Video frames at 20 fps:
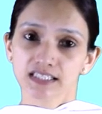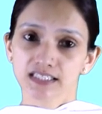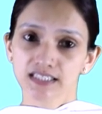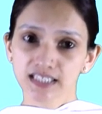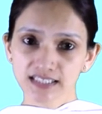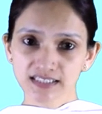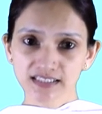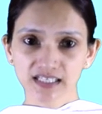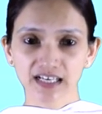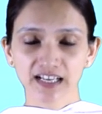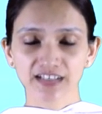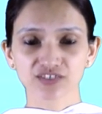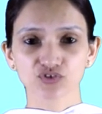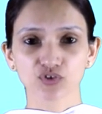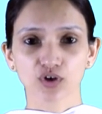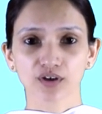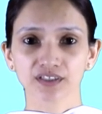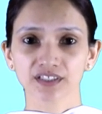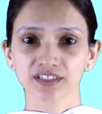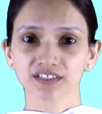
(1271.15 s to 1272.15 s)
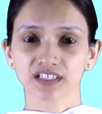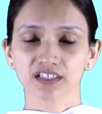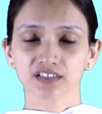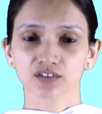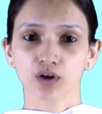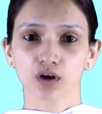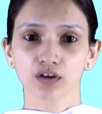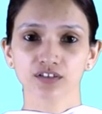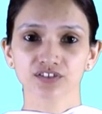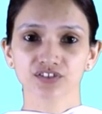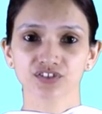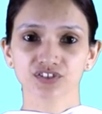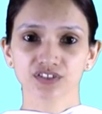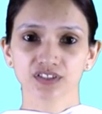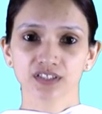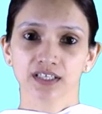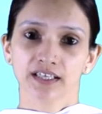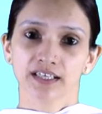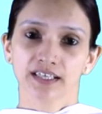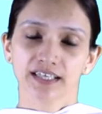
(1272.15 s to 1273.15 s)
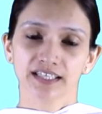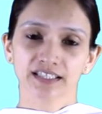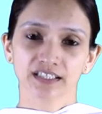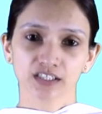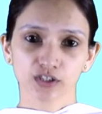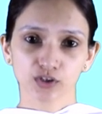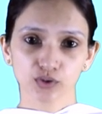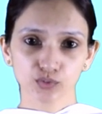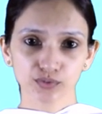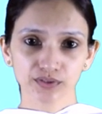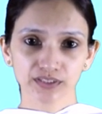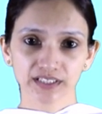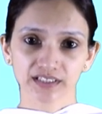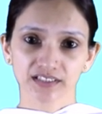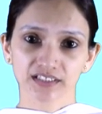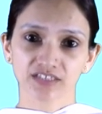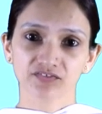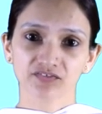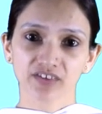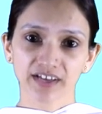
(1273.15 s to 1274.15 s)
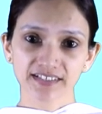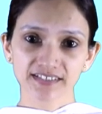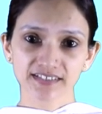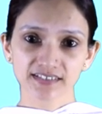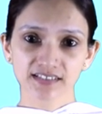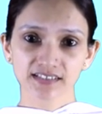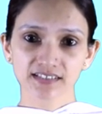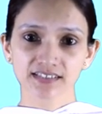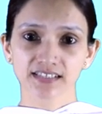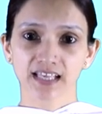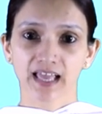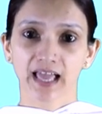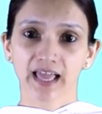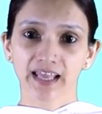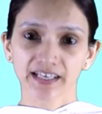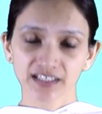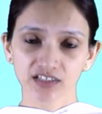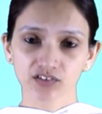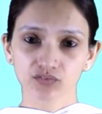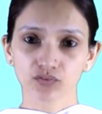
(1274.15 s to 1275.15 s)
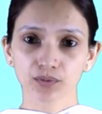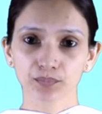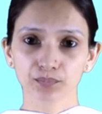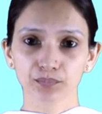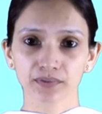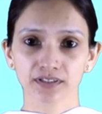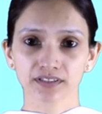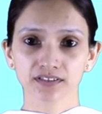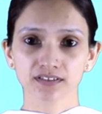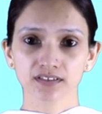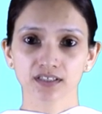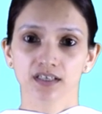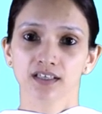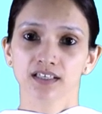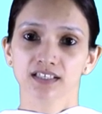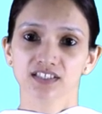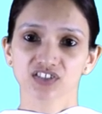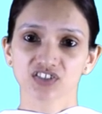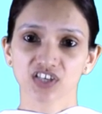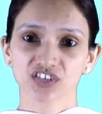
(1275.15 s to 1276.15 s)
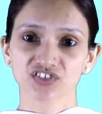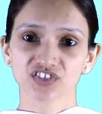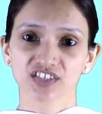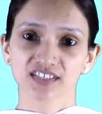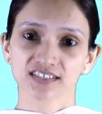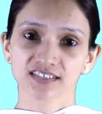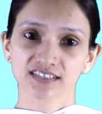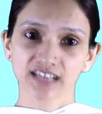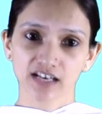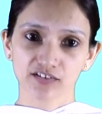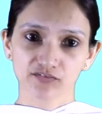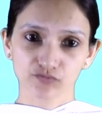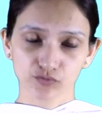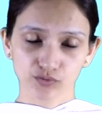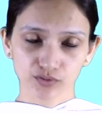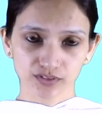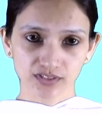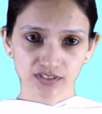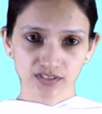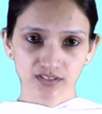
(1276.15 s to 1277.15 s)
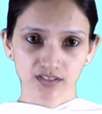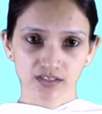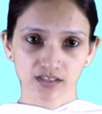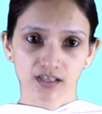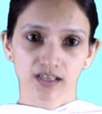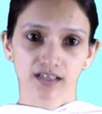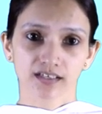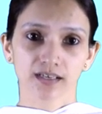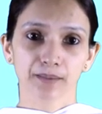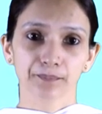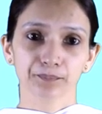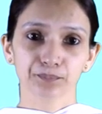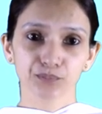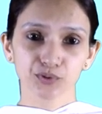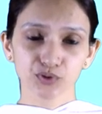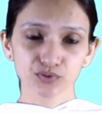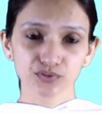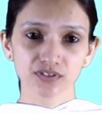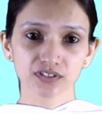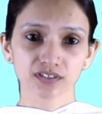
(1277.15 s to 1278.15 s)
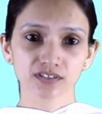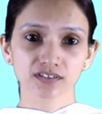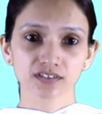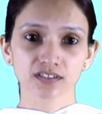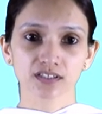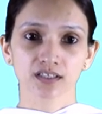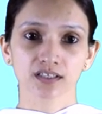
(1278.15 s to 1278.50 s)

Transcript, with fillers: This electronic technology including devices and equipment such as cell phones, computers,